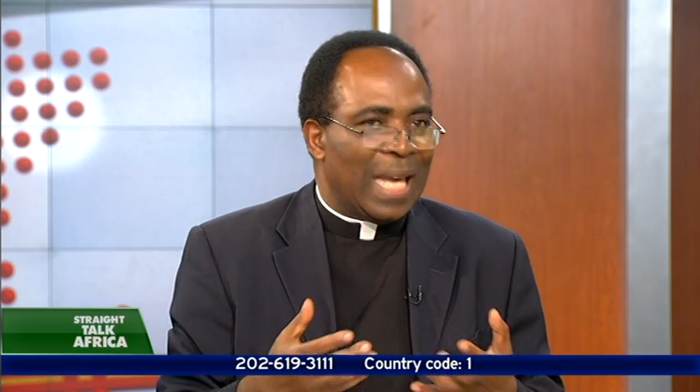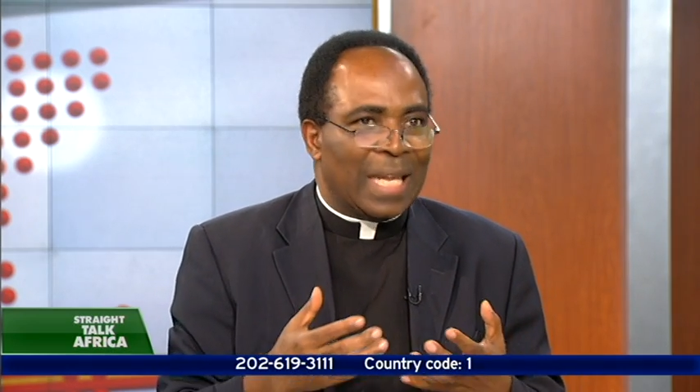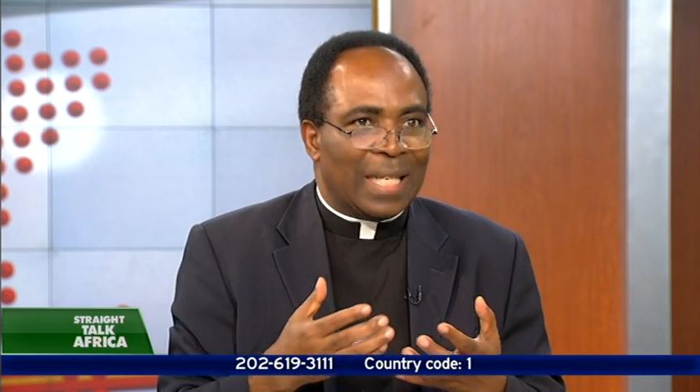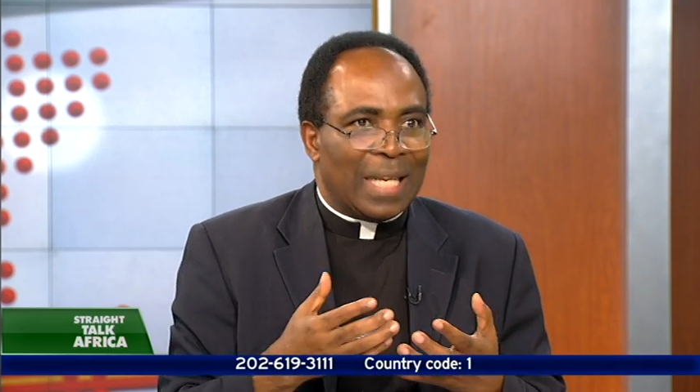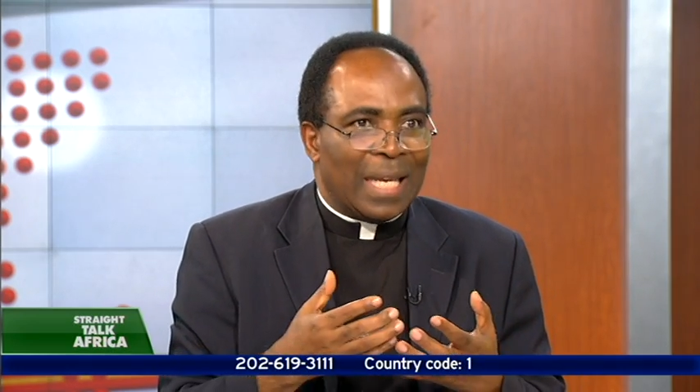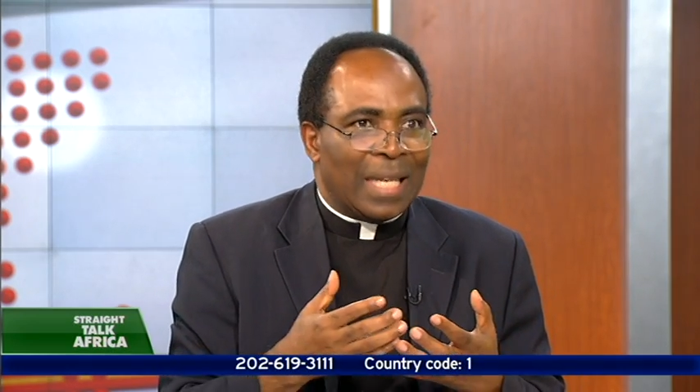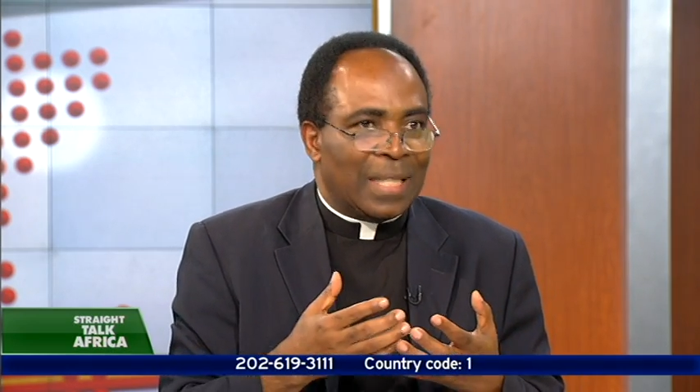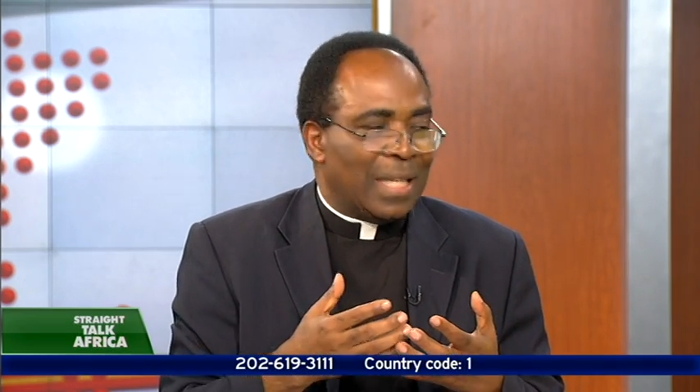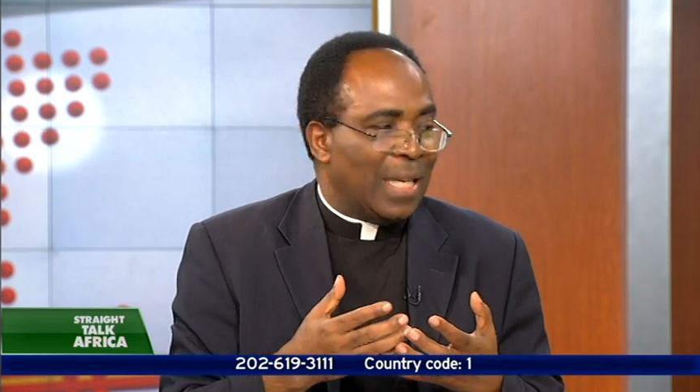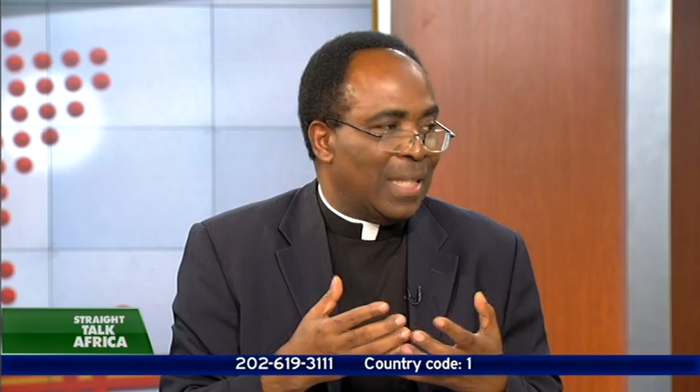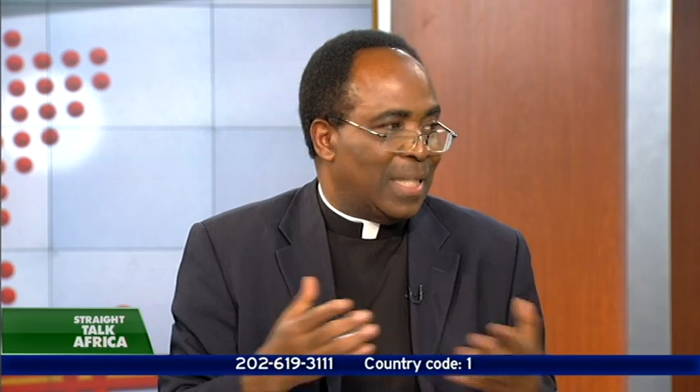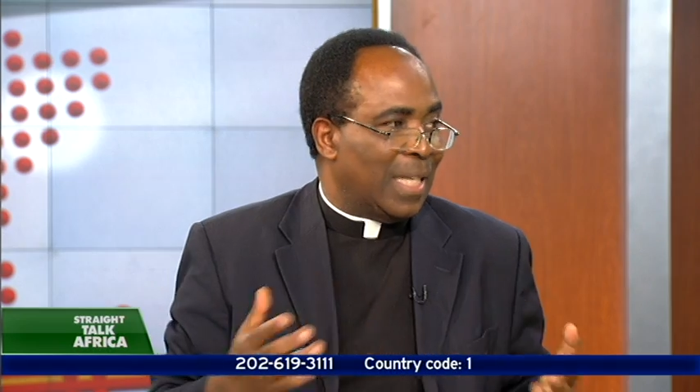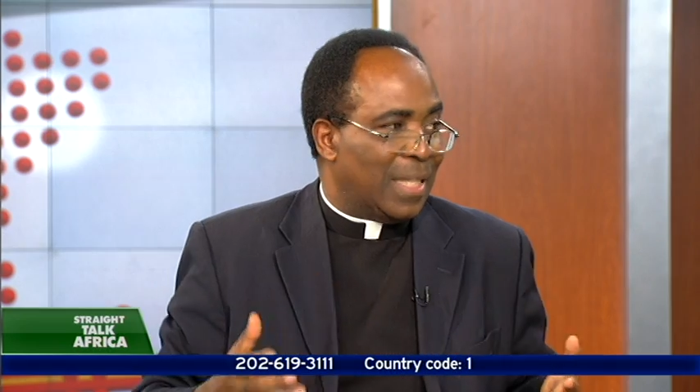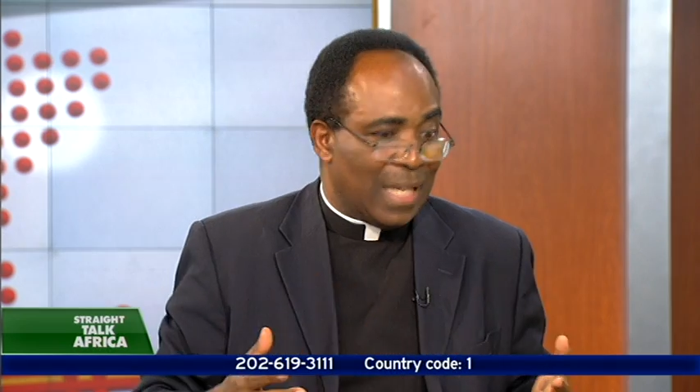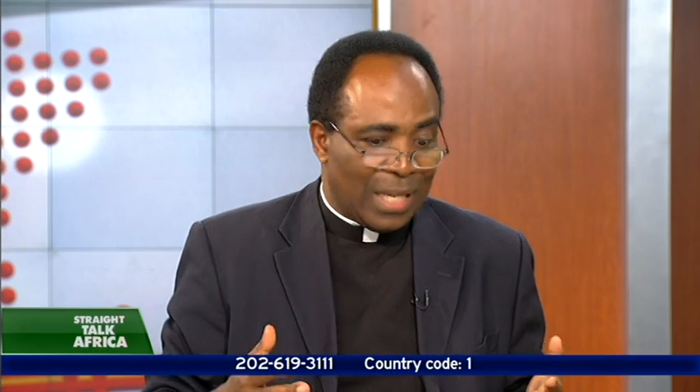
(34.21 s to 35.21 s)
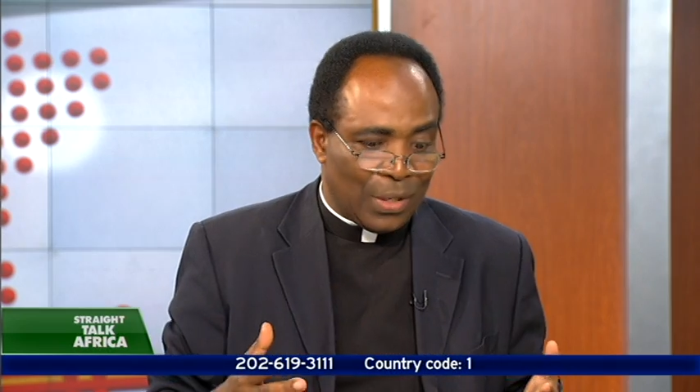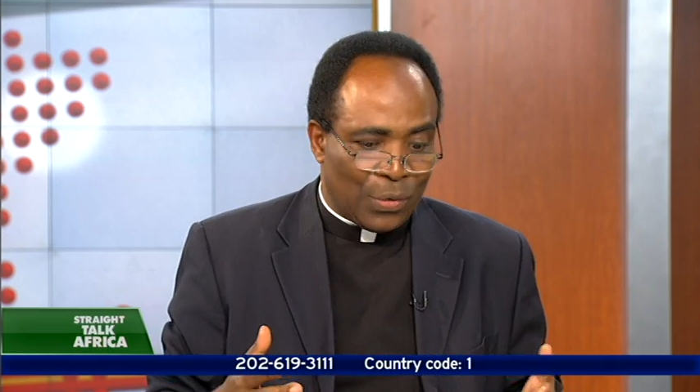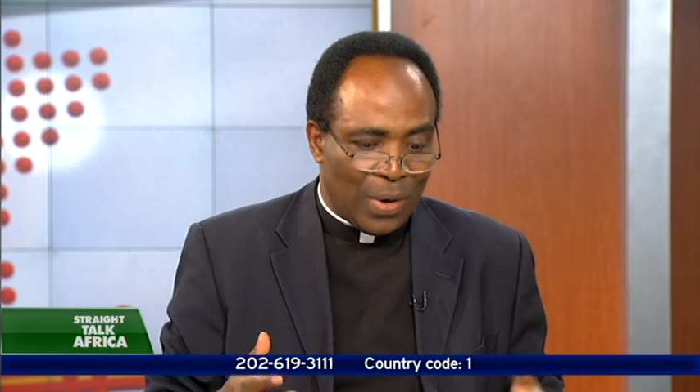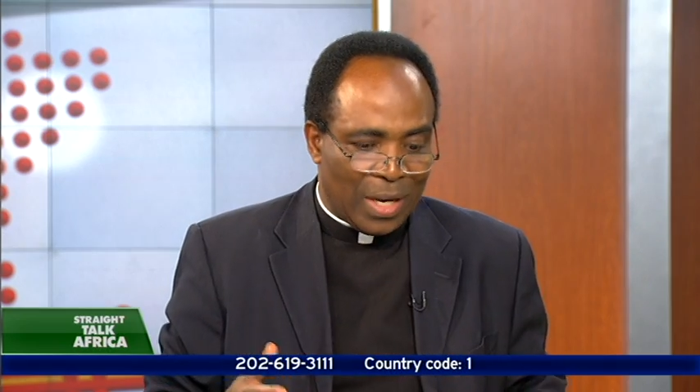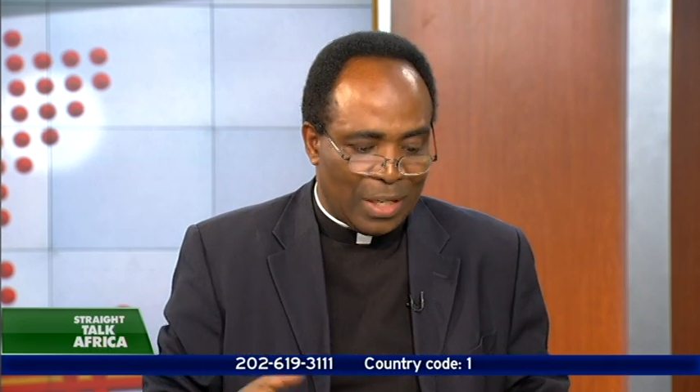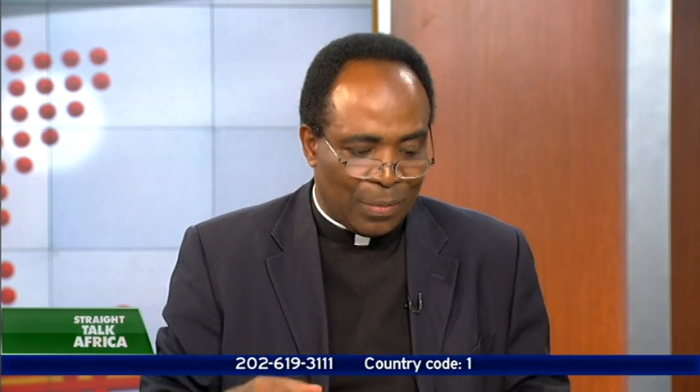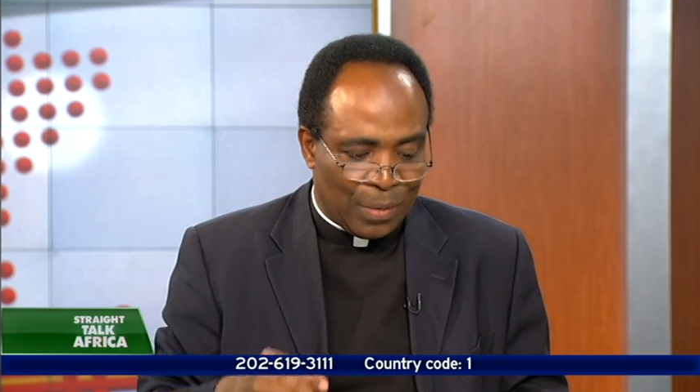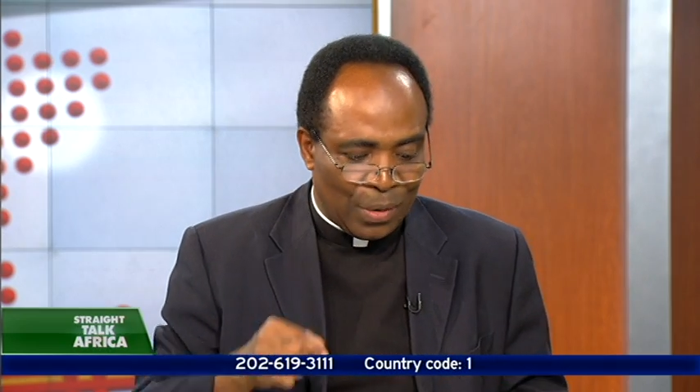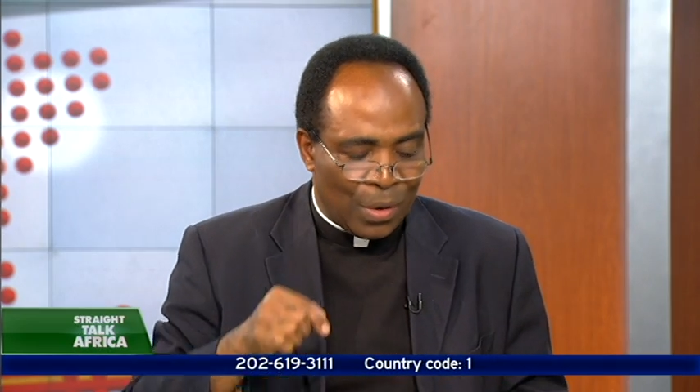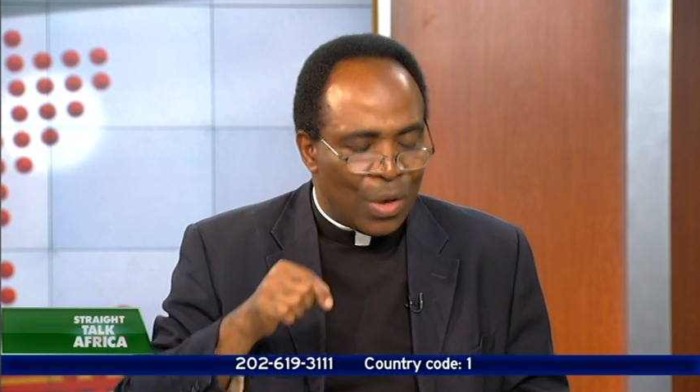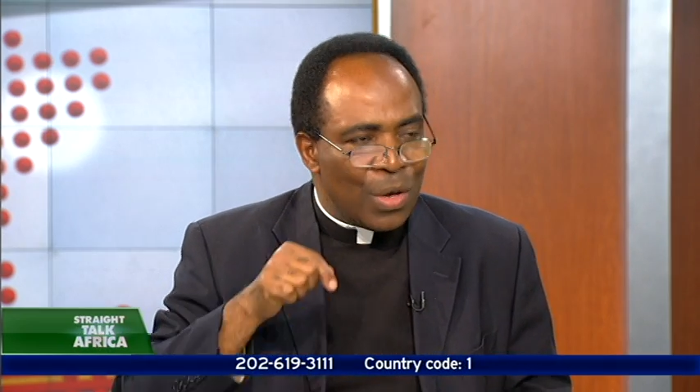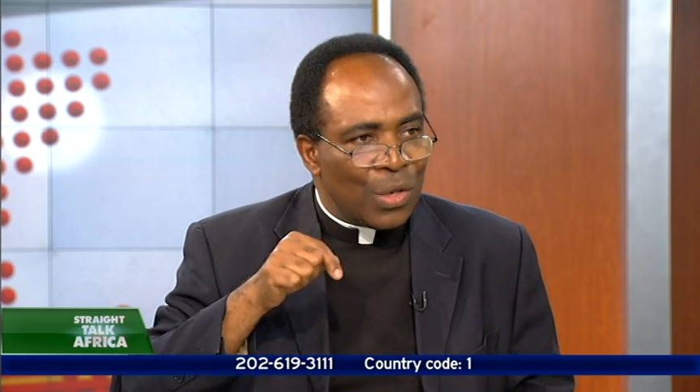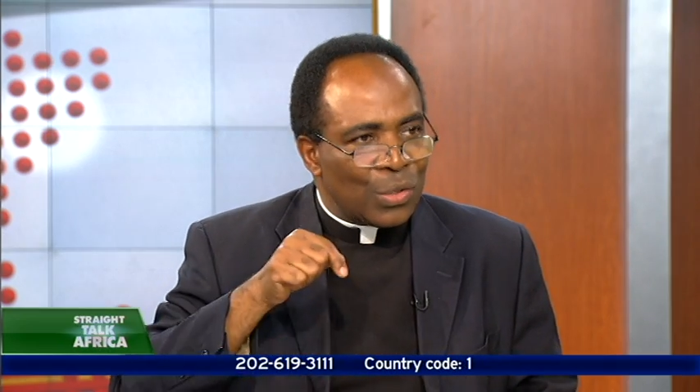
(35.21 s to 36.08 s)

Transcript: It is incredible.